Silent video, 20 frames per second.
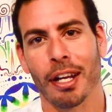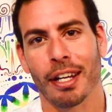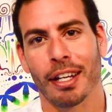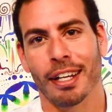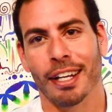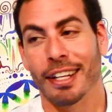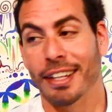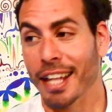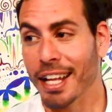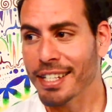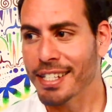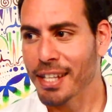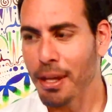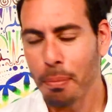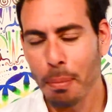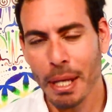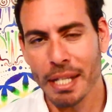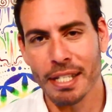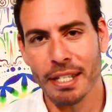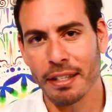And that's the
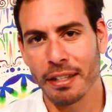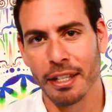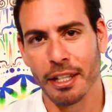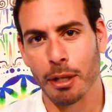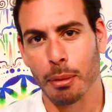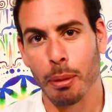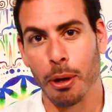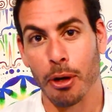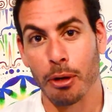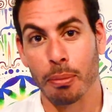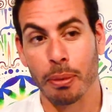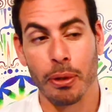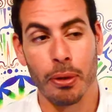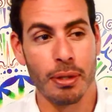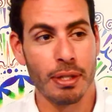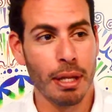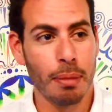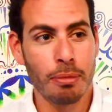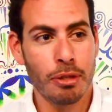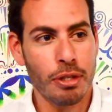amazing thing about it, because
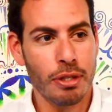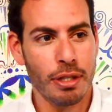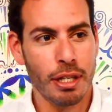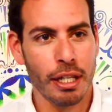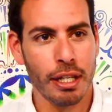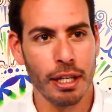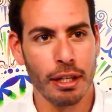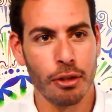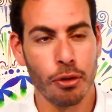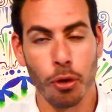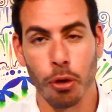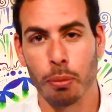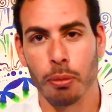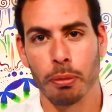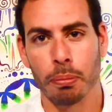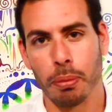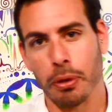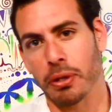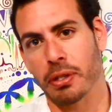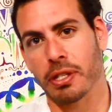I'm just like a normal
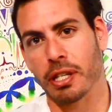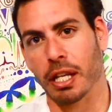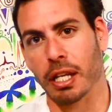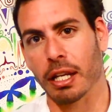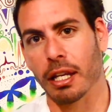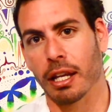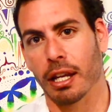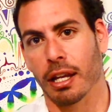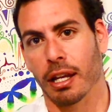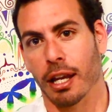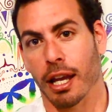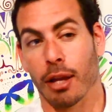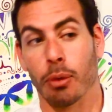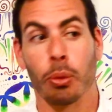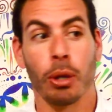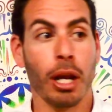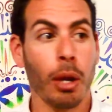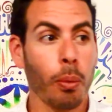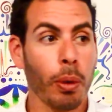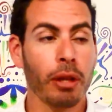person. And when
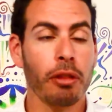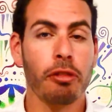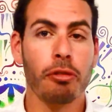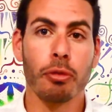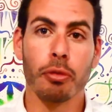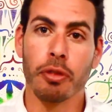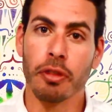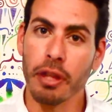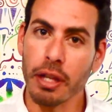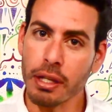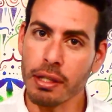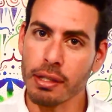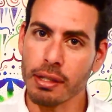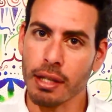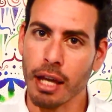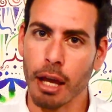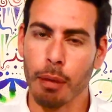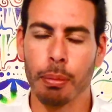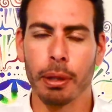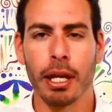I went through this, I
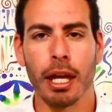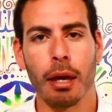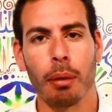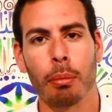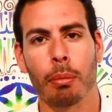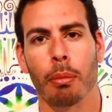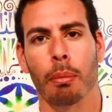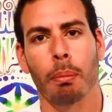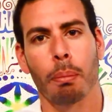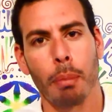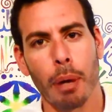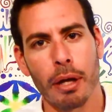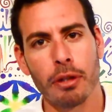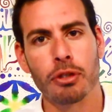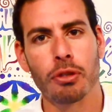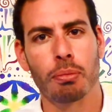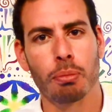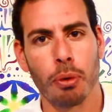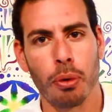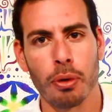became much
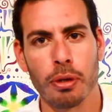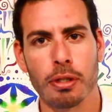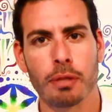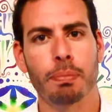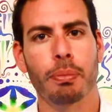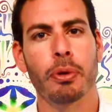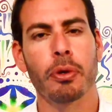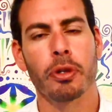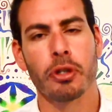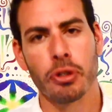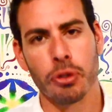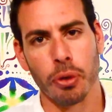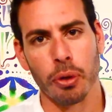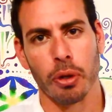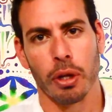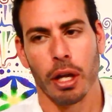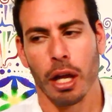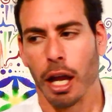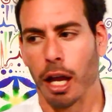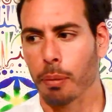more spiritual.
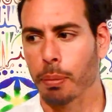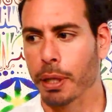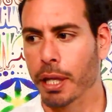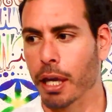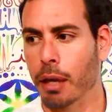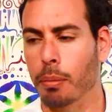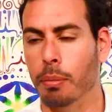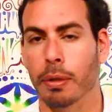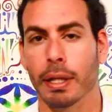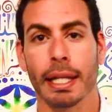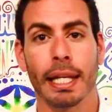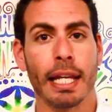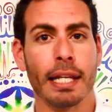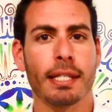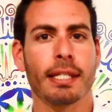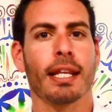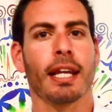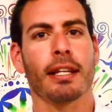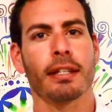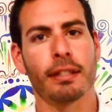I became less
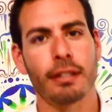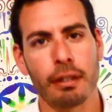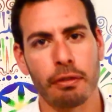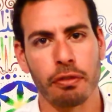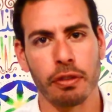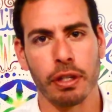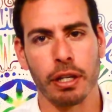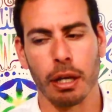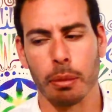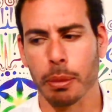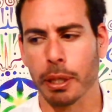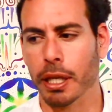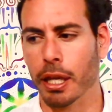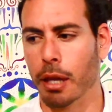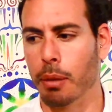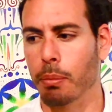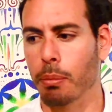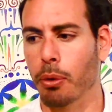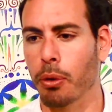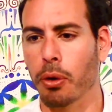scientific. I became
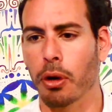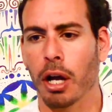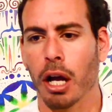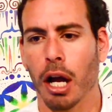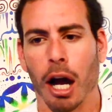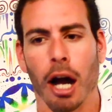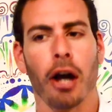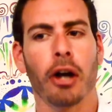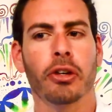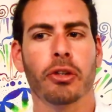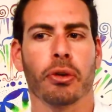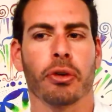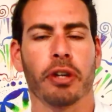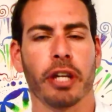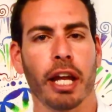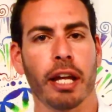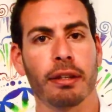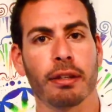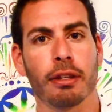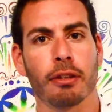more
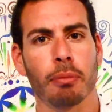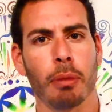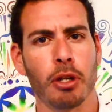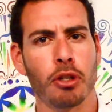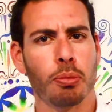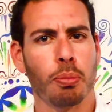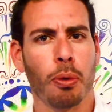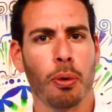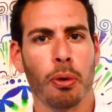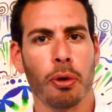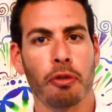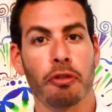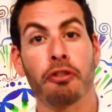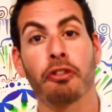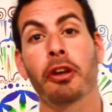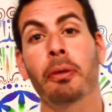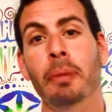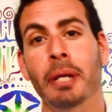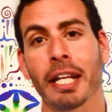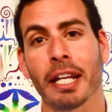heart-oriented, much more
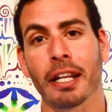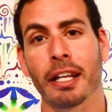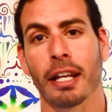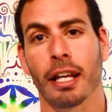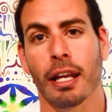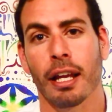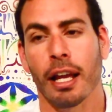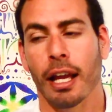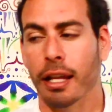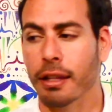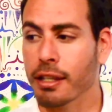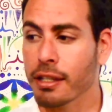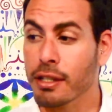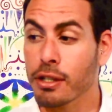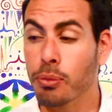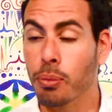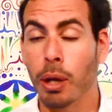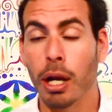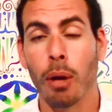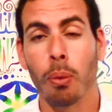feminine. And this is
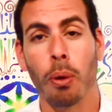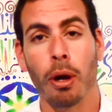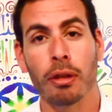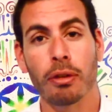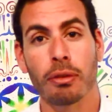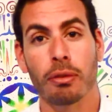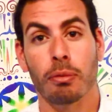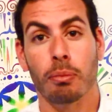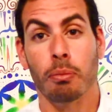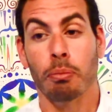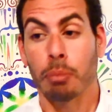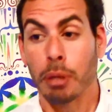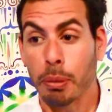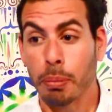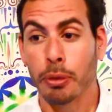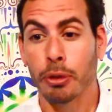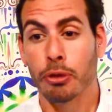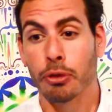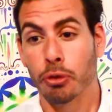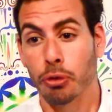what I want
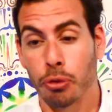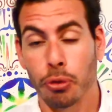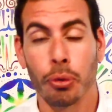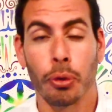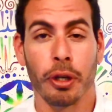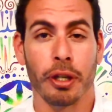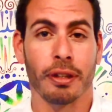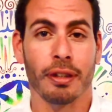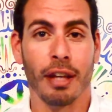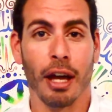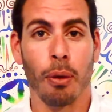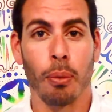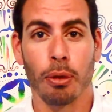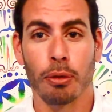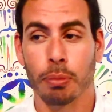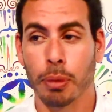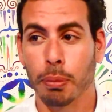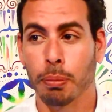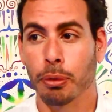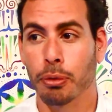people to do it. I want
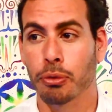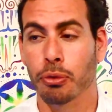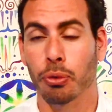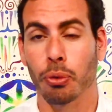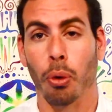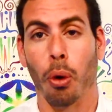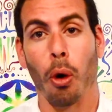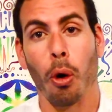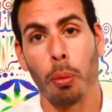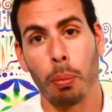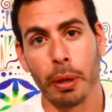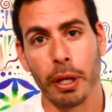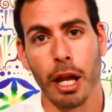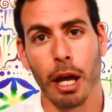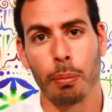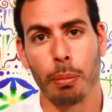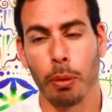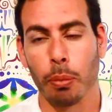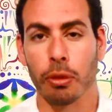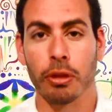people to open up.
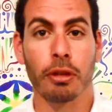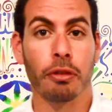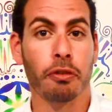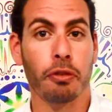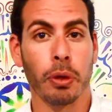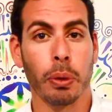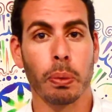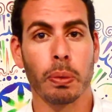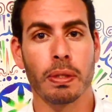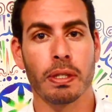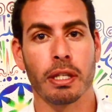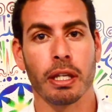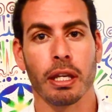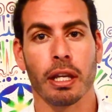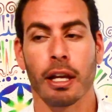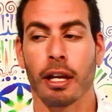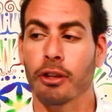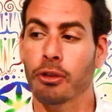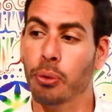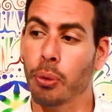I want the frequency,
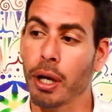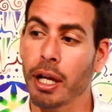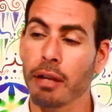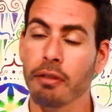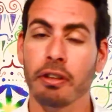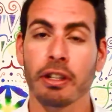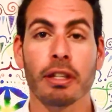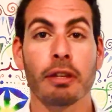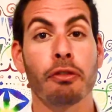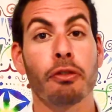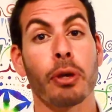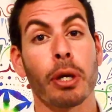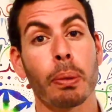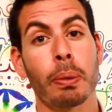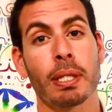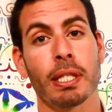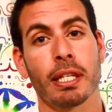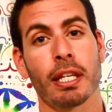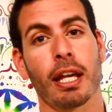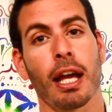to elevate the
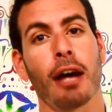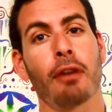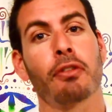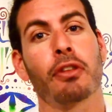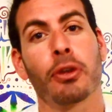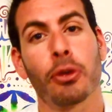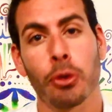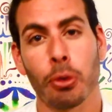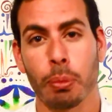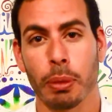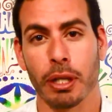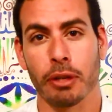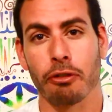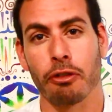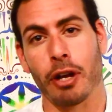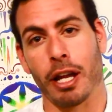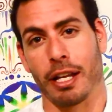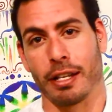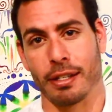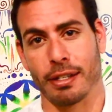frequency of the human
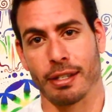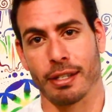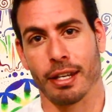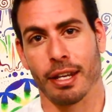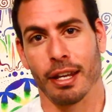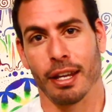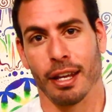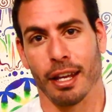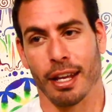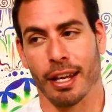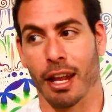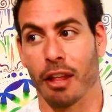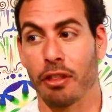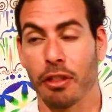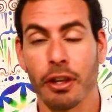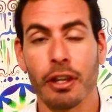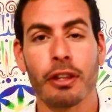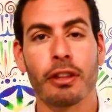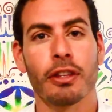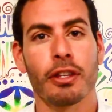race. And I
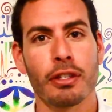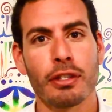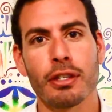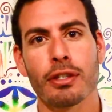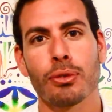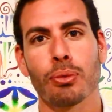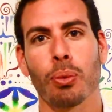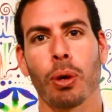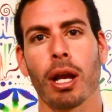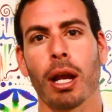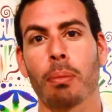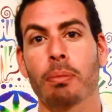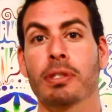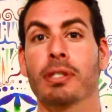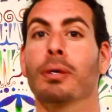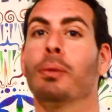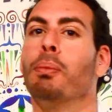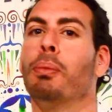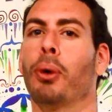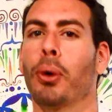think this is what I'm
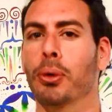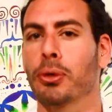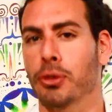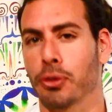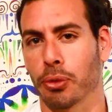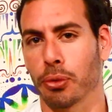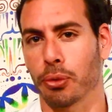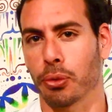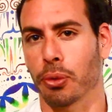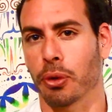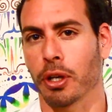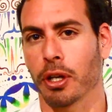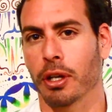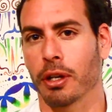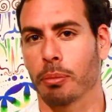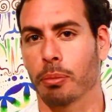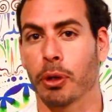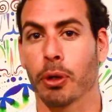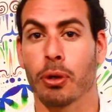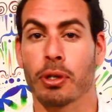supposed to do,
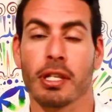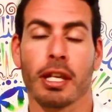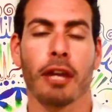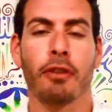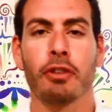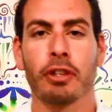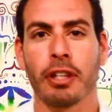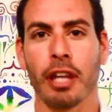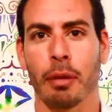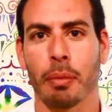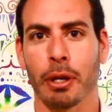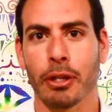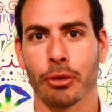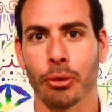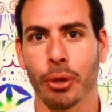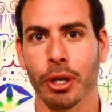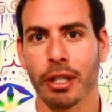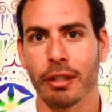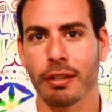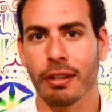because every time I do
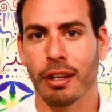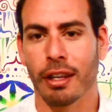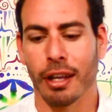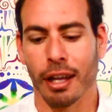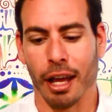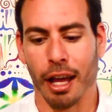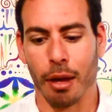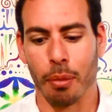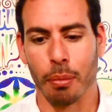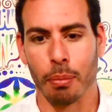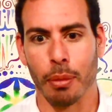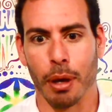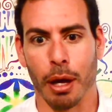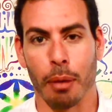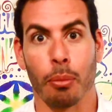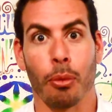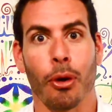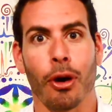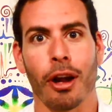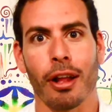it, I'm
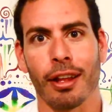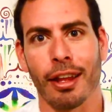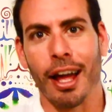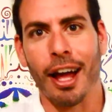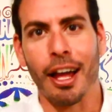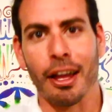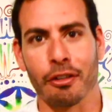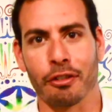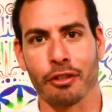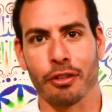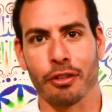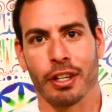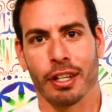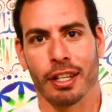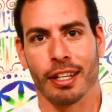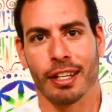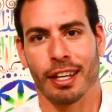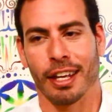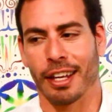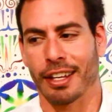more alive,
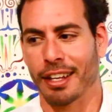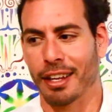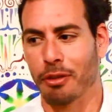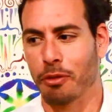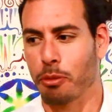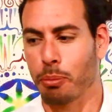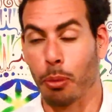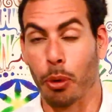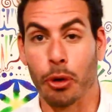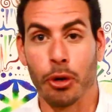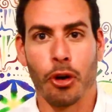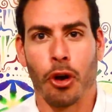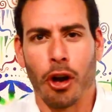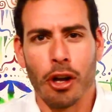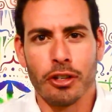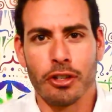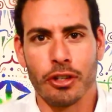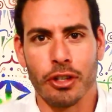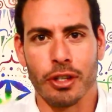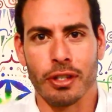and I'm more
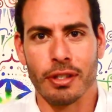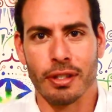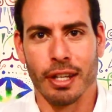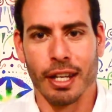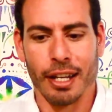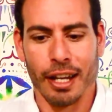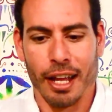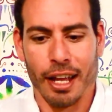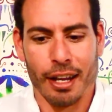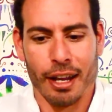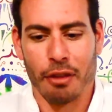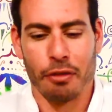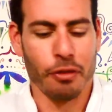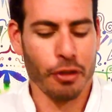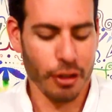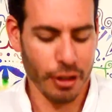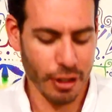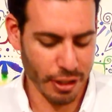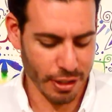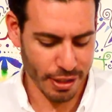conscious, and I feel
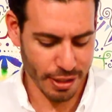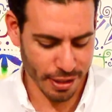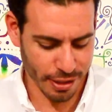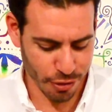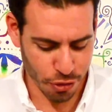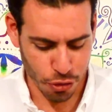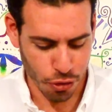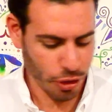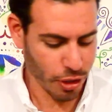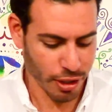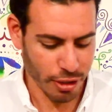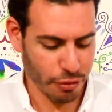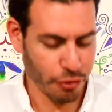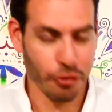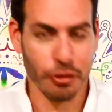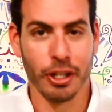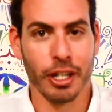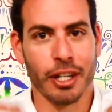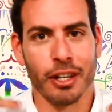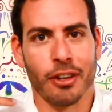this jiggly
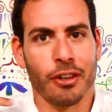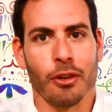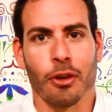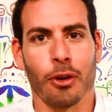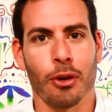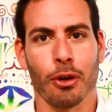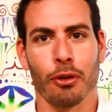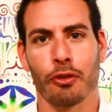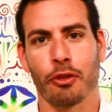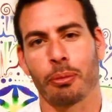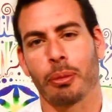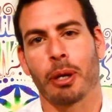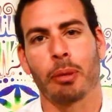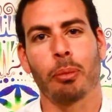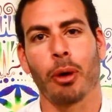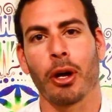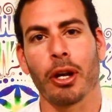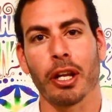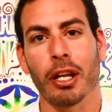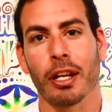feeling all over my
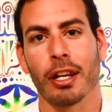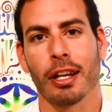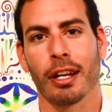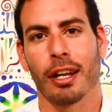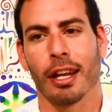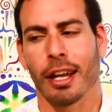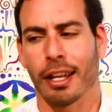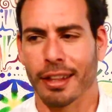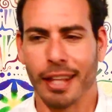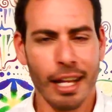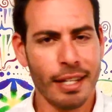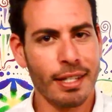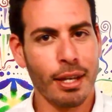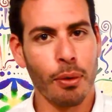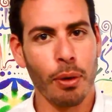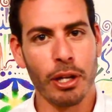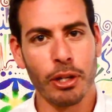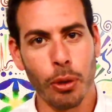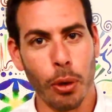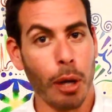body. And that's how I
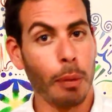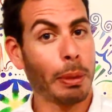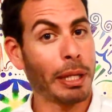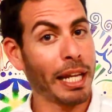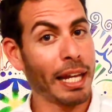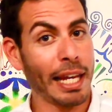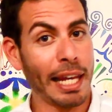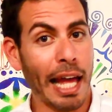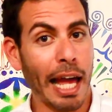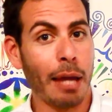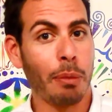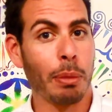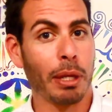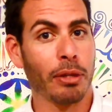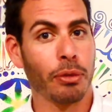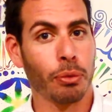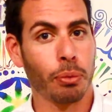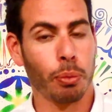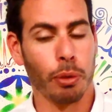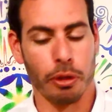know I'm in
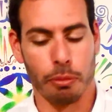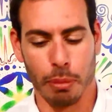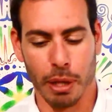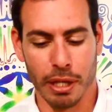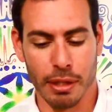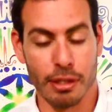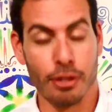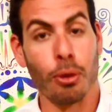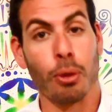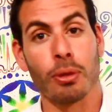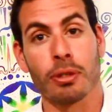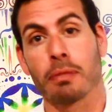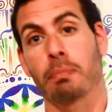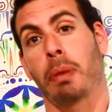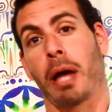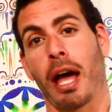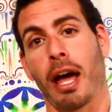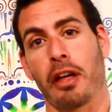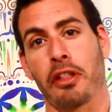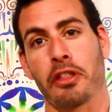alignment with my soul's
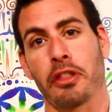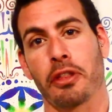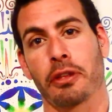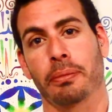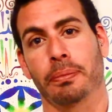path.